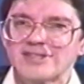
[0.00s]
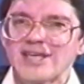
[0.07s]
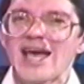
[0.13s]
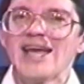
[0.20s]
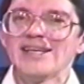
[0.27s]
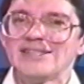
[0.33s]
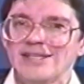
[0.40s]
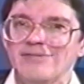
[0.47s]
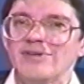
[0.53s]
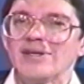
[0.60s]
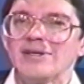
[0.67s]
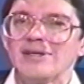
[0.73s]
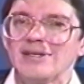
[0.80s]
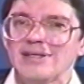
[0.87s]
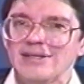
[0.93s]
scientific
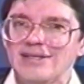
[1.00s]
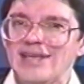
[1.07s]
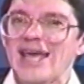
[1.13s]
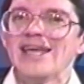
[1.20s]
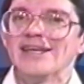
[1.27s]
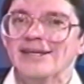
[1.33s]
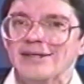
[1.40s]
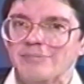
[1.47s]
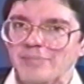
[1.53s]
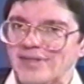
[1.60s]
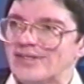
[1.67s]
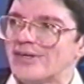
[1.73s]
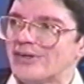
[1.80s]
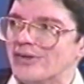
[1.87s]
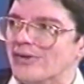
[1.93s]
data,
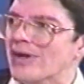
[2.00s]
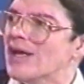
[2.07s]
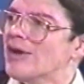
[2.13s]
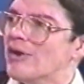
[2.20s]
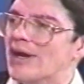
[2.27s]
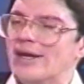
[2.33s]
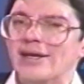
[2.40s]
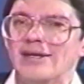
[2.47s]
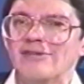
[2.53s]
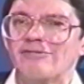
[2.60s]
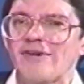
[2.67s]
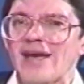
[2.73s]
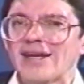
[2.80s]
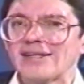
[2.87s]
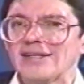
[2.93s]
material. In
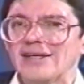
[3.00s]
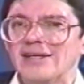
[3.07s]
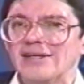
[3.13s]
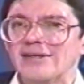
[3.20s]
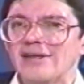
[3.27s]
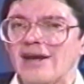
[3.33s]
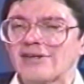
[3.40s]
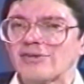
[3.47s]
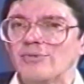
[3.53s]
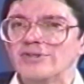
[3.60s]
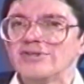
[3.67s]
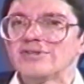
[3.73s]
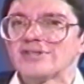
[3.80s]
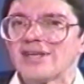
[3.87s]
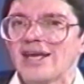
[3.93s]
fact, Doctor,
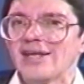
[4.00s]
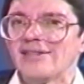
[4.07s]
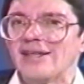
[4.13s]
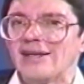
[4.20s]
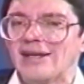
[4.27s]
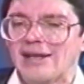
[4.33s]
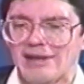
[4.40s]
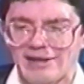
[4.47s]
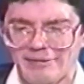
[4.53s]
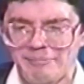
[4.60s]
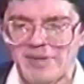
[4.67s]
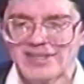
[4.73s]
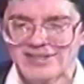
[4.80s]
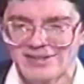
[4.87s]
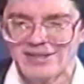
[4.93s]
would you say that
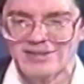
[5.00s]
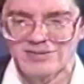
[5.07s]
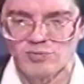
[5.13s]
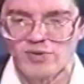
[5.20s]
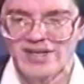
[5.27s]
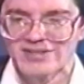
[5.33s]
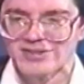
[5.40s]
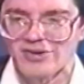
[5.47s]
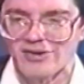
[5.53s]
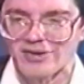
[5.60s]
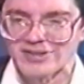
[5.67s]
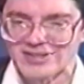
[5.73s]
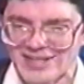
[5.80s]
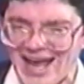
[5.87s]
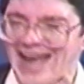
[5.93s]
much of this
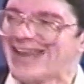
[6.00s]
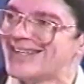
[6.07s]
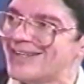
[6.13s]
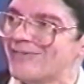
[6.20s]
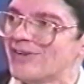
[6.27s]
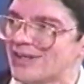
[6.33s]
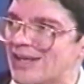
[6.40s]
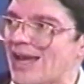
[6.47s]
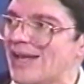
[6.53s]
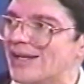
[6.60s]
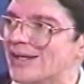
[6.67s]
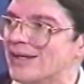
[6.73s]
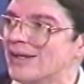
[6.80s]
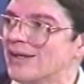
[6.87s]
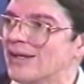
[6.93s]
research, scientific
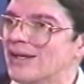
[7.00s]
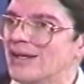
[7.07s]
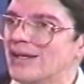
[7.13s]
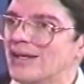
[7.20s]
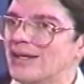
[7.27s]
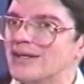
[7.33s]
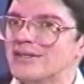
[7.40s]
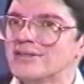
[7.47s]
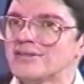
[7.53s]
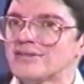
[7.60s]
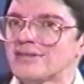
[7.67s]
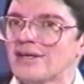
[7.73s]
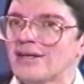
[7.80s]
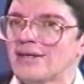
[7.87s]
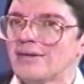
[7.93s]
data, is